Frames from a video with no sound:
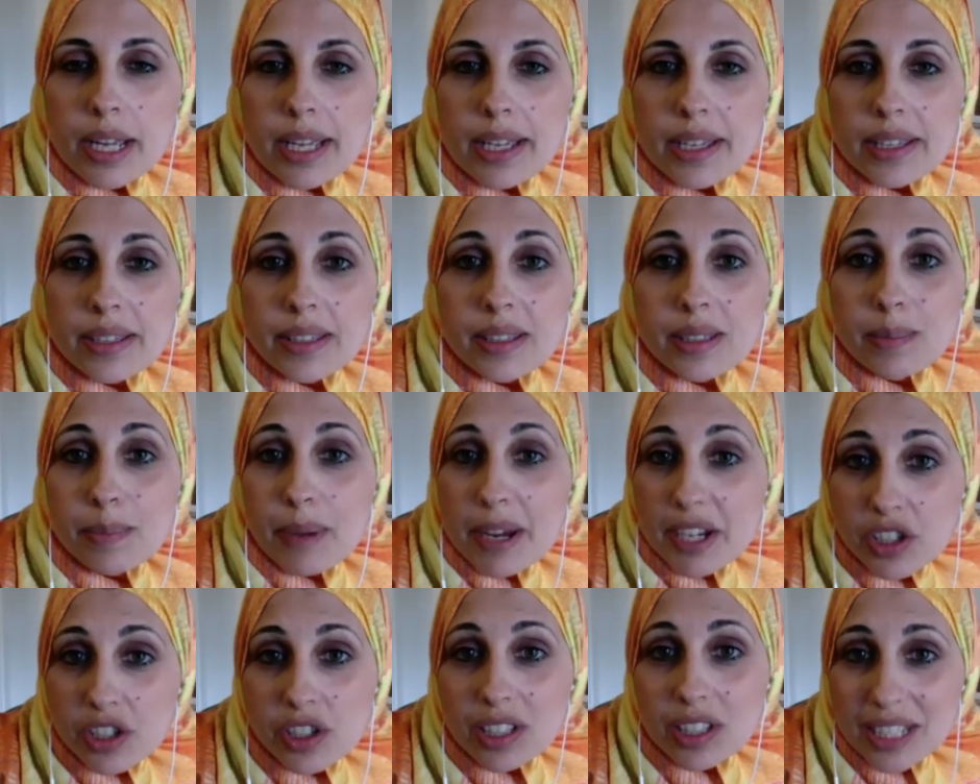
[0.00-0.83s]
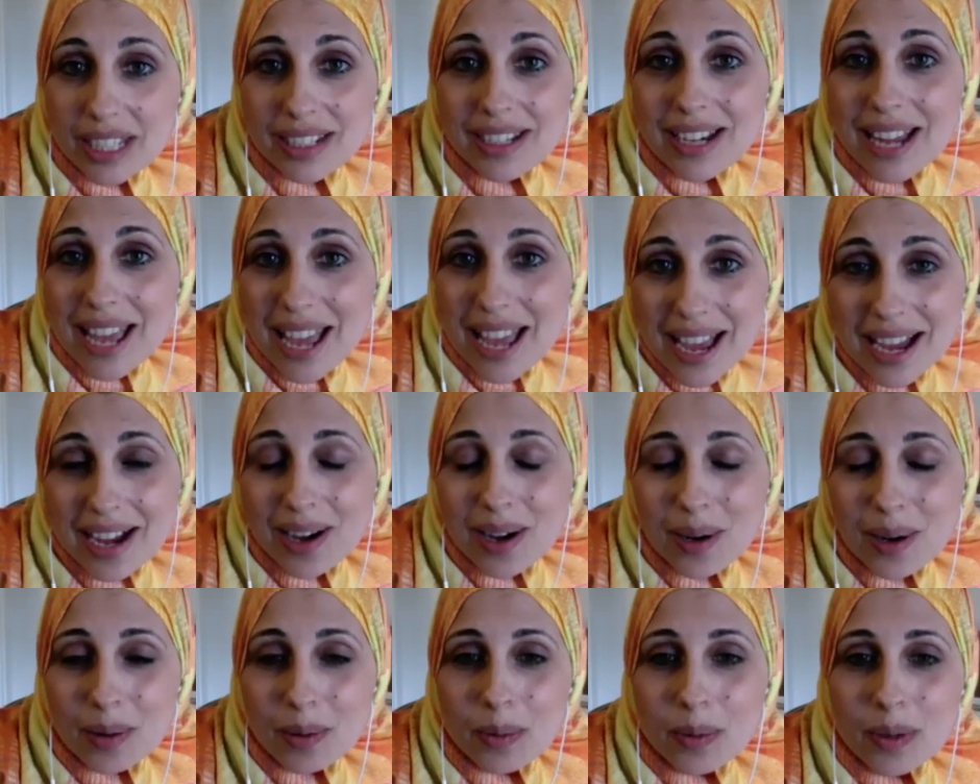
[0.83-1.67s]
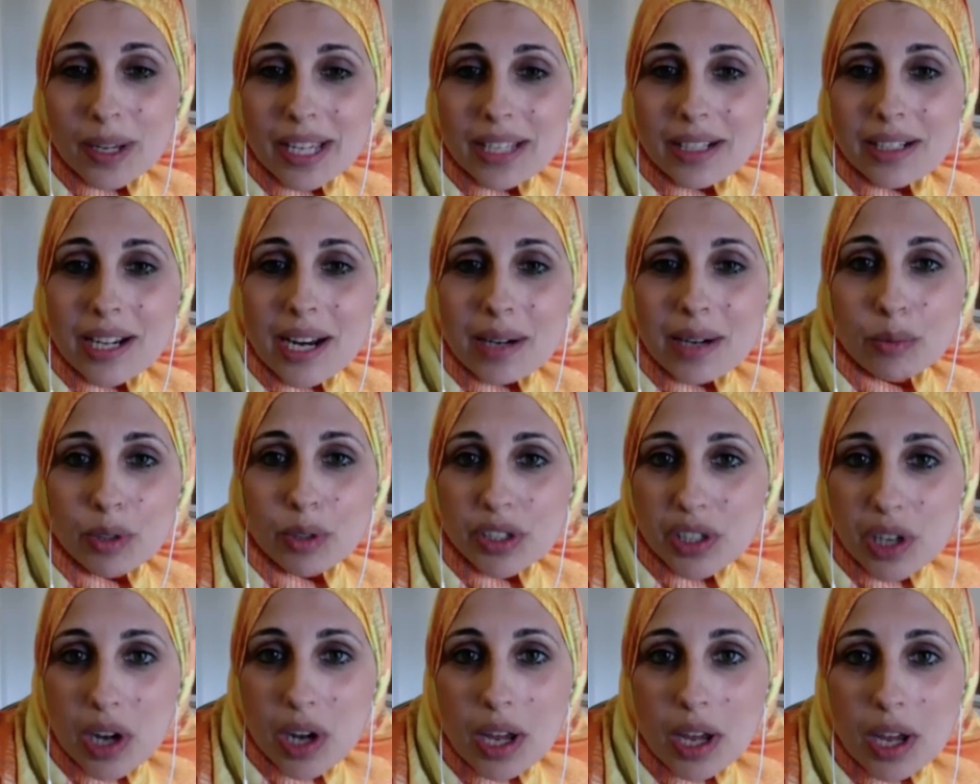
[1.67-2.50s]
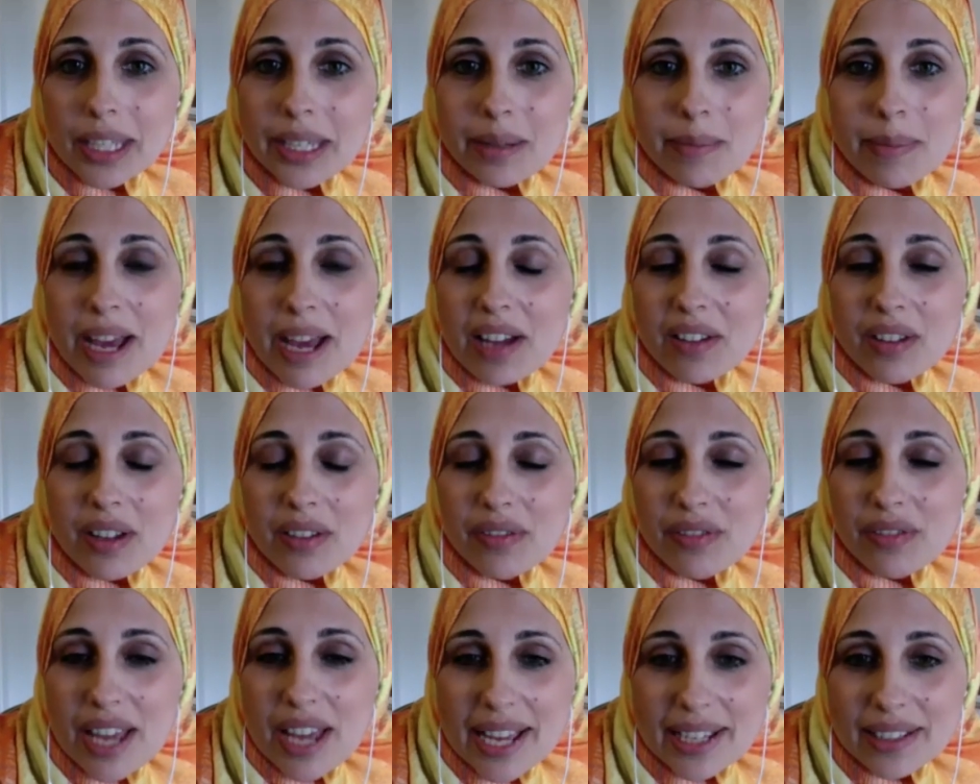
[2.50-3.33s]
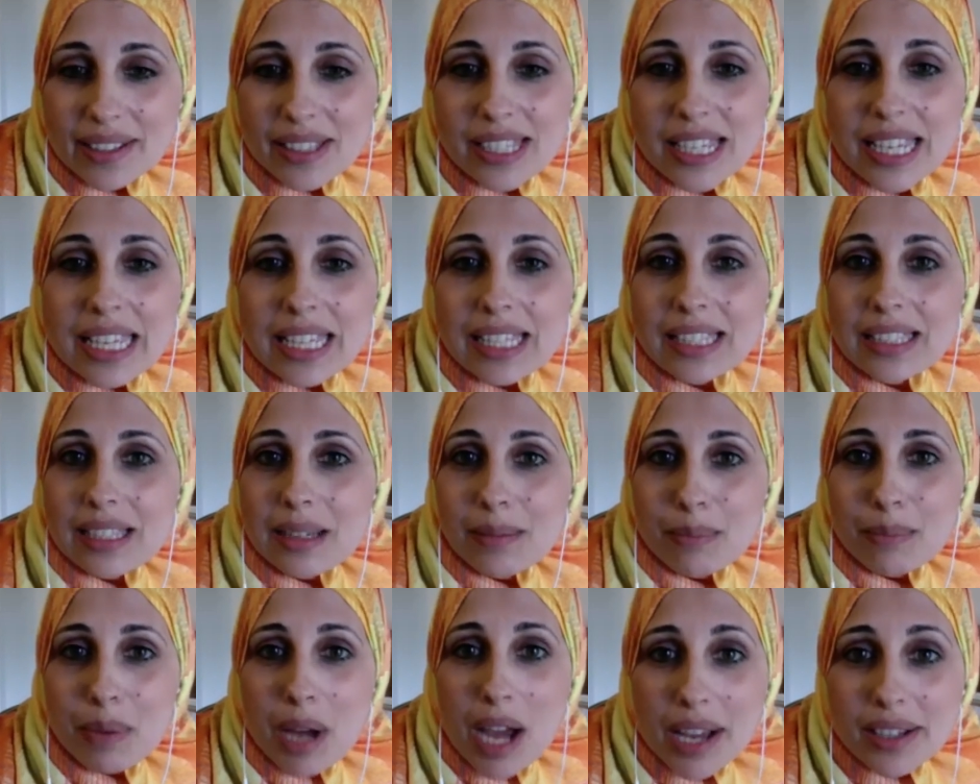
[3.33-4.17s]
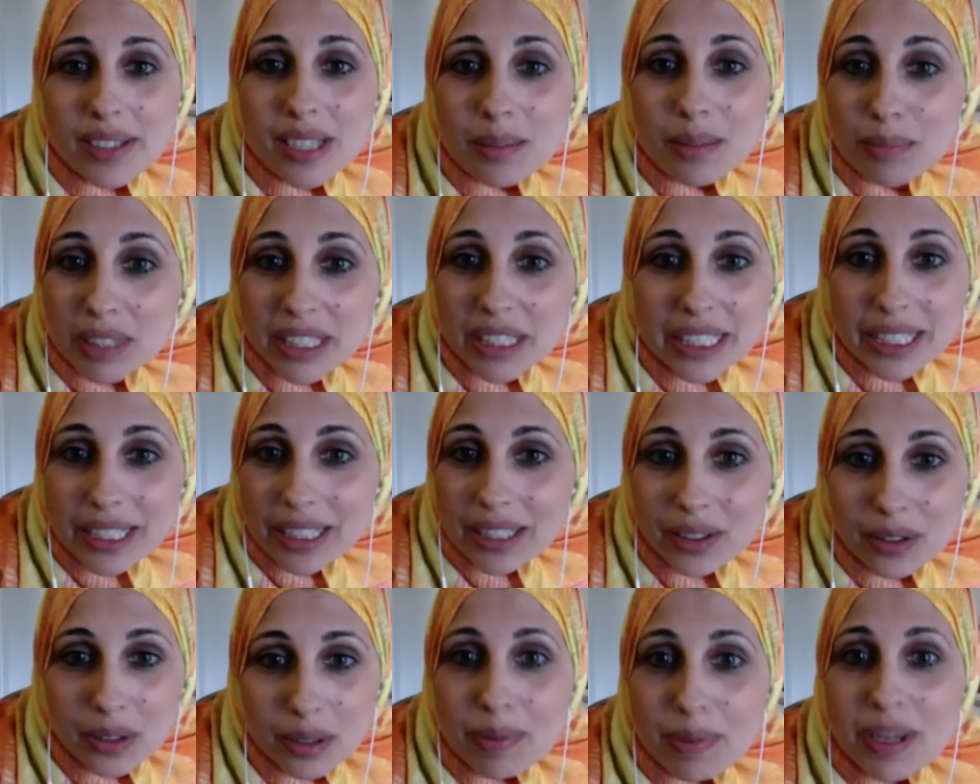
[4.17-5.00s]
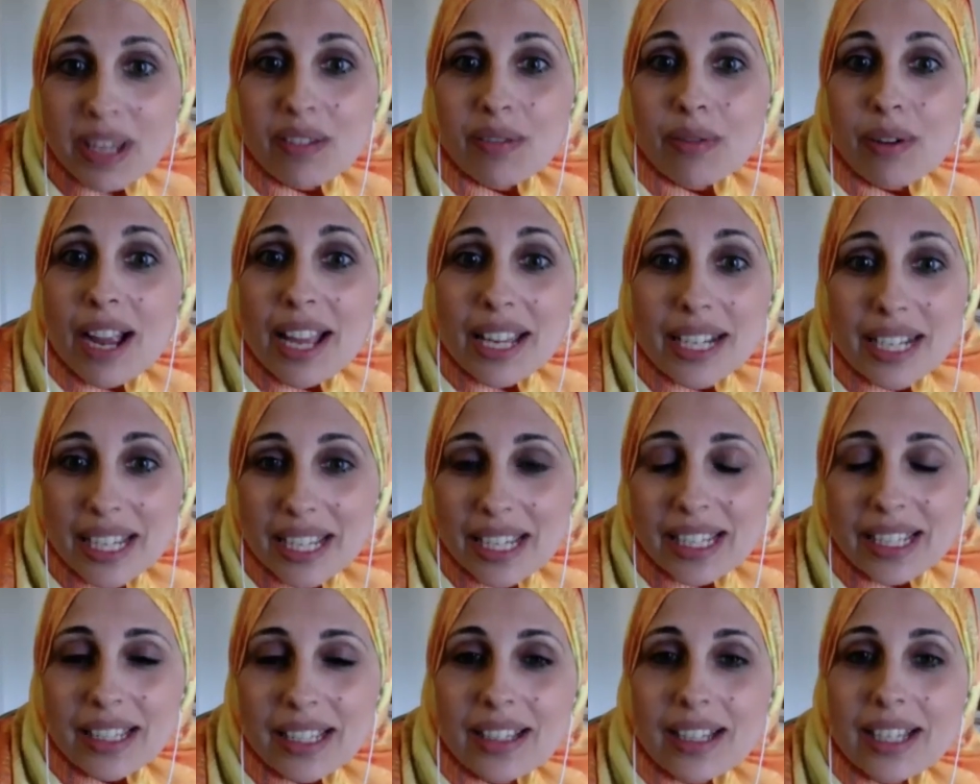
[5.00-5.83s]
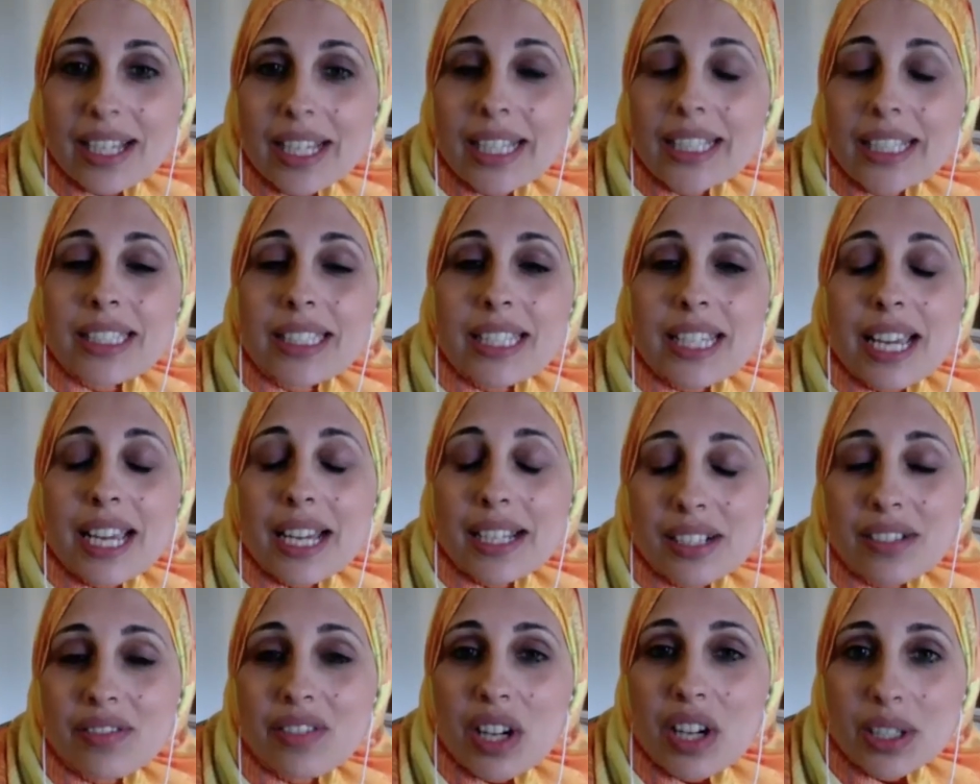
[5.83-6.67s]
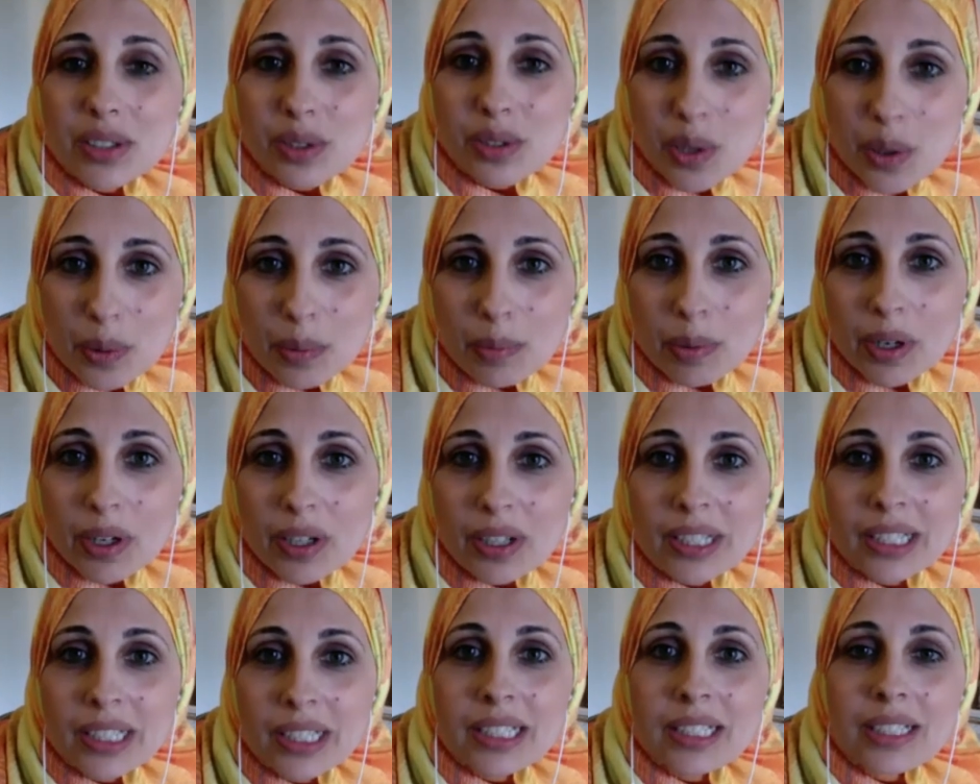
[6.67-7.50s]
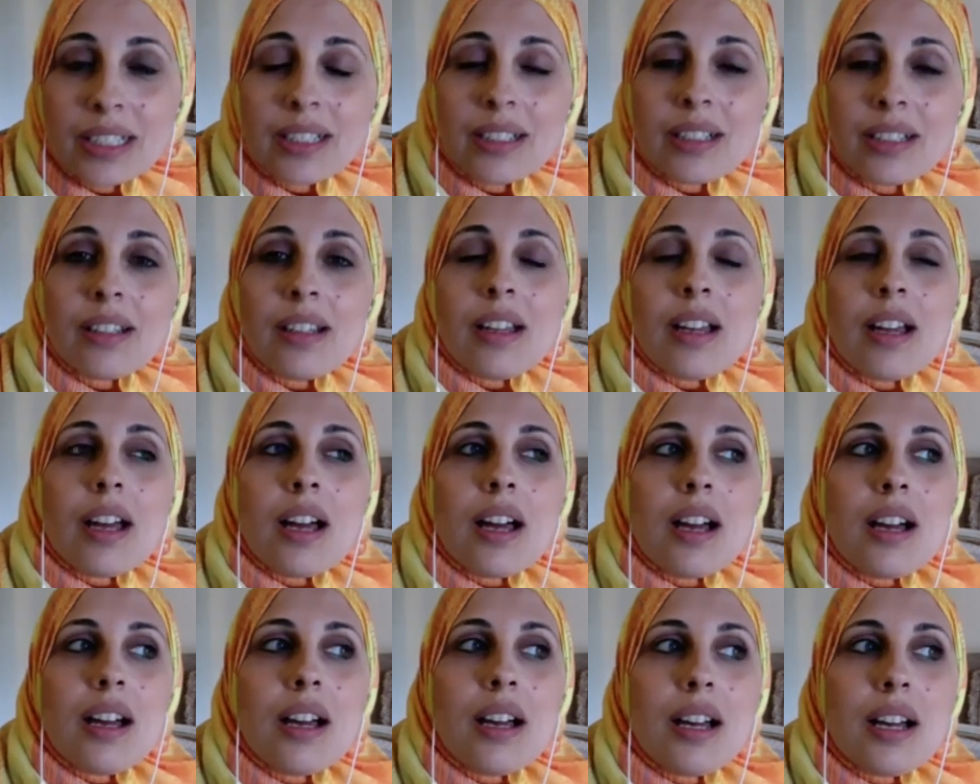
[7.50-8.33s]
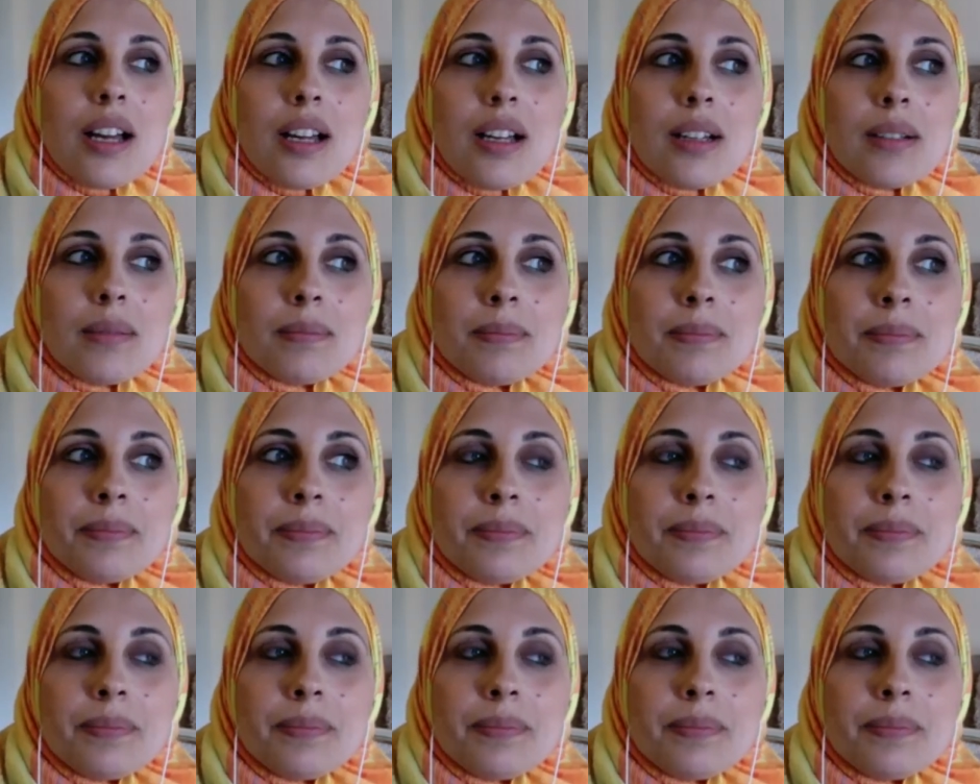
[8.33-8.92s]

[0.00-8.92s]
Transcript: especially now, and we're talking about a vaccine that possibly could be ready at the end of October, how